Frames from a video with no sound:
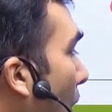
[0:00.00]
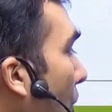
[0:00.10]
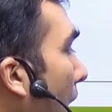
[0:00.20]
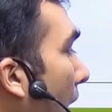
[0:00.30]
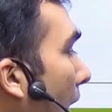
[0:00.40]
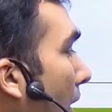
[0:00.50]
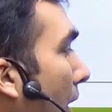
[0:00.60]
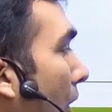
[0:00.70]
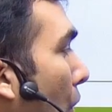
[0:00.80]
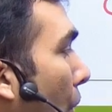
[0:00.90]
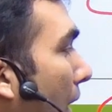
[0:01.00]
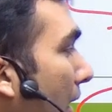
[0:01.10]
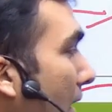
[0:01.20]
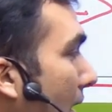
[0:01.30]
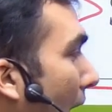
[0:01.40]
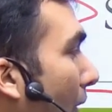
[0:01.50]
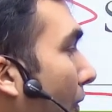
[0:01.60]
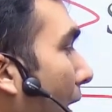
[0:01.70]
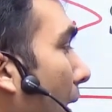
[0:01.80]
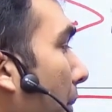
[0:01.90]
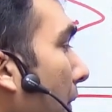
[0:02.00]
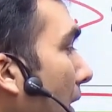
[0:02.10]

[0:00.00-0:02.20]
how they are doing self-help.